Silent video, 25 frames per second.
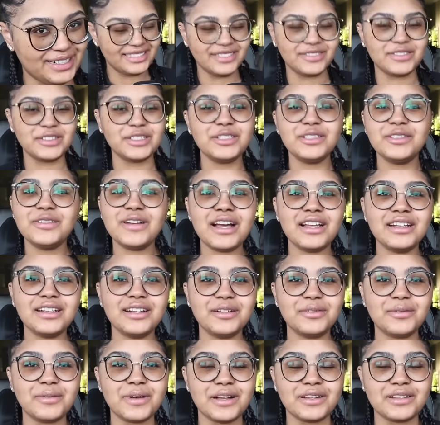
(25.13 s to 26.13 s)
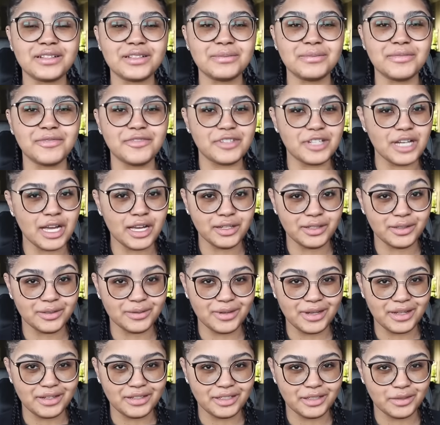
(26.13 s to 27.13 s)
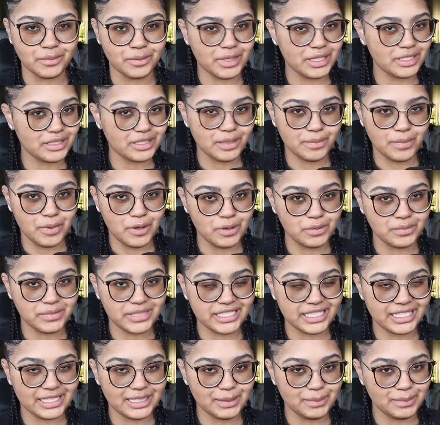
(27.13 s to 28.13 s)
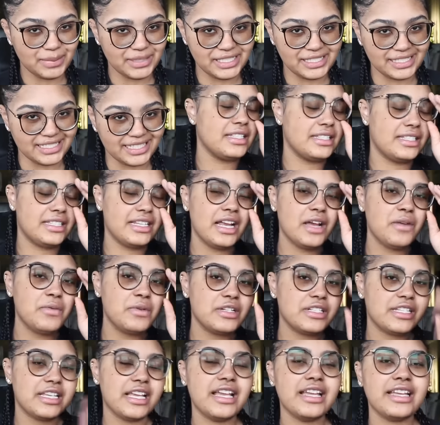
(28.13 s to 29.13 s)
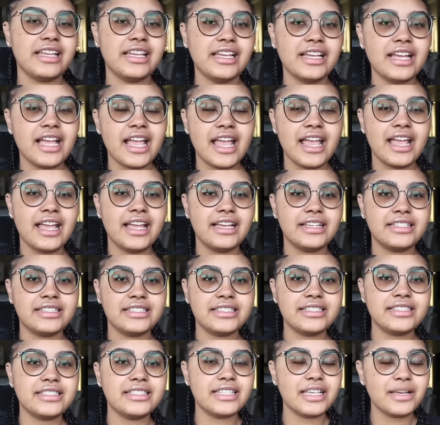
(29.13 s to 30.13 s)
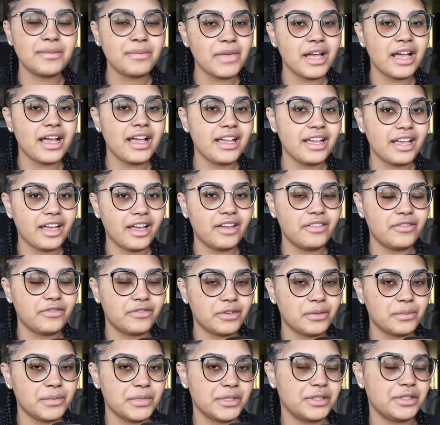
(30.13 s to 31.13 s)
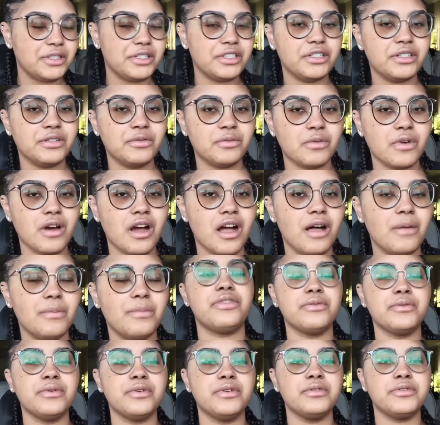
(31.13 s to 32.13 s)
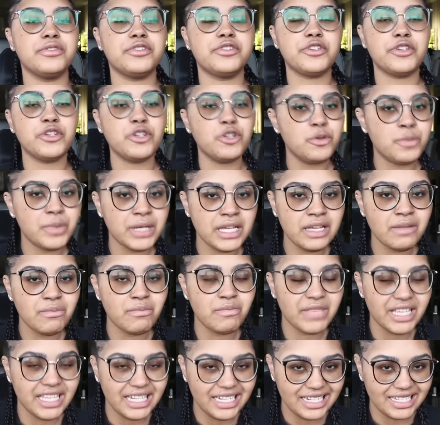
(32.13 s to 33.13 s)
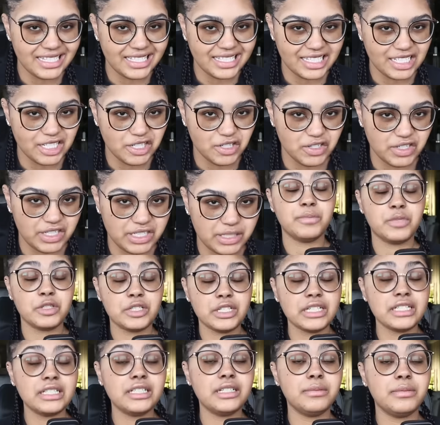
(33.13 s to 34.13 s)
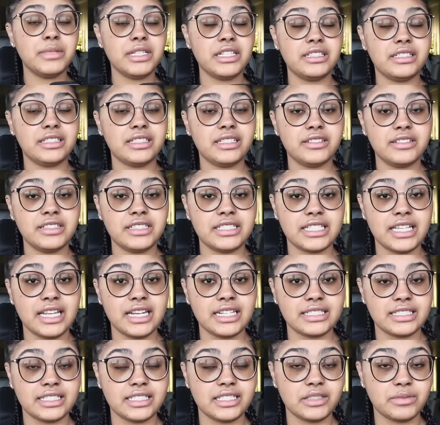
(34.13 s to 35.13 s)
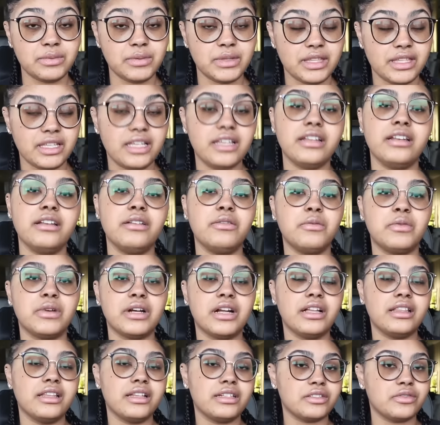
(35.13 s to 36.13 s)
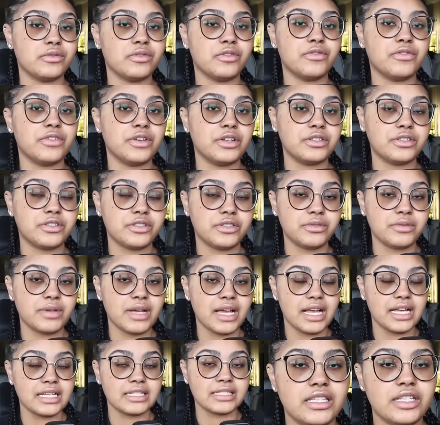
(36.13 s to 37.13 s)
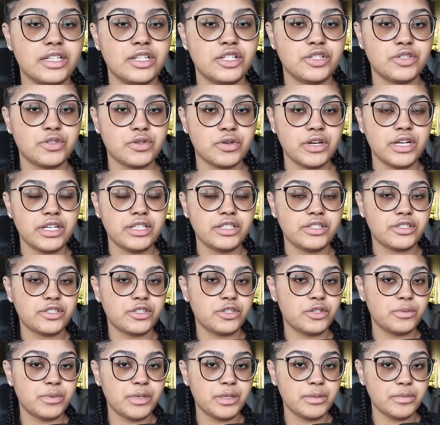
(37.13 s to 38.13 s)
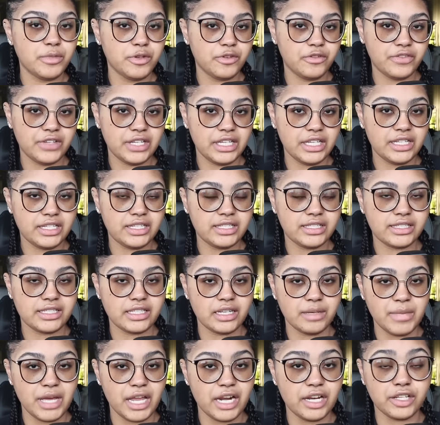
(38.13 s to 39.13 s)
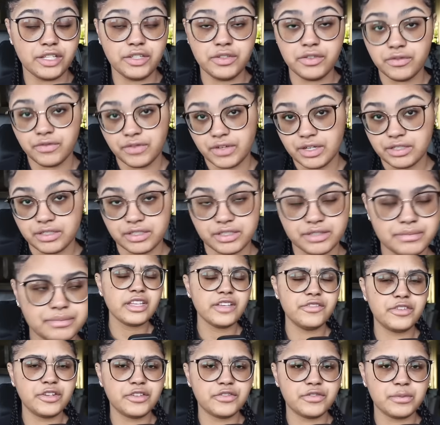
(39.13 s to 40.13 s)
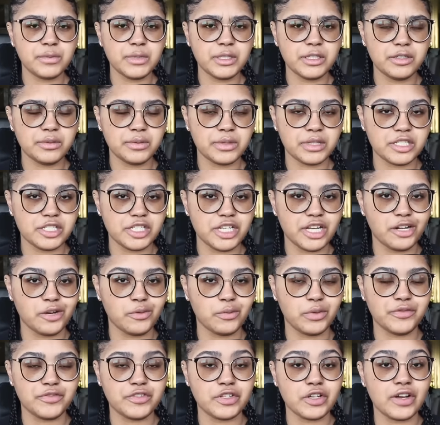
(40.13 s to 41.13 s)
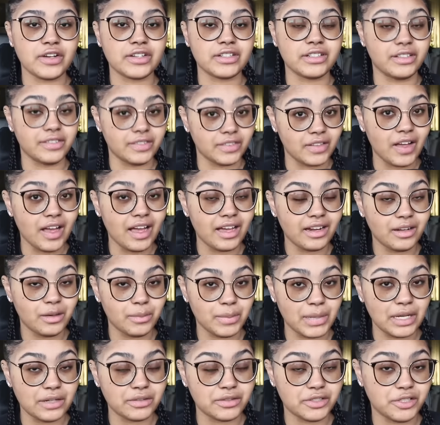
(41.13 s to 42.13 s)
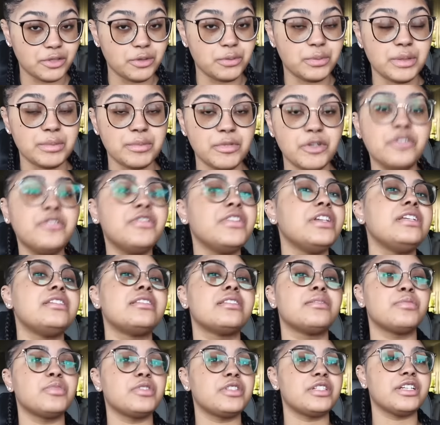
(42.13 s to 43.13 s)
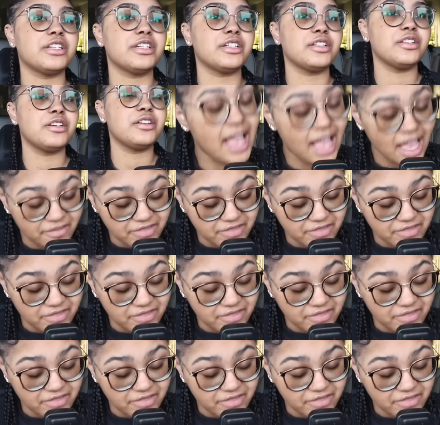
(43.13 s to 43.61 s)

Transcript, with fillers: If you're new around here, welcome. If you're not new around here, what is up, home skillet biscuit? Today we're taking a semi-unfamiliar romp through Tubi miniseries, particularly miniseries that exist within what I like to refer to as the Detroit Tubi movie cinematic universe. If you're familiar with the channel, we've talked a lot about Tubi movies in particular.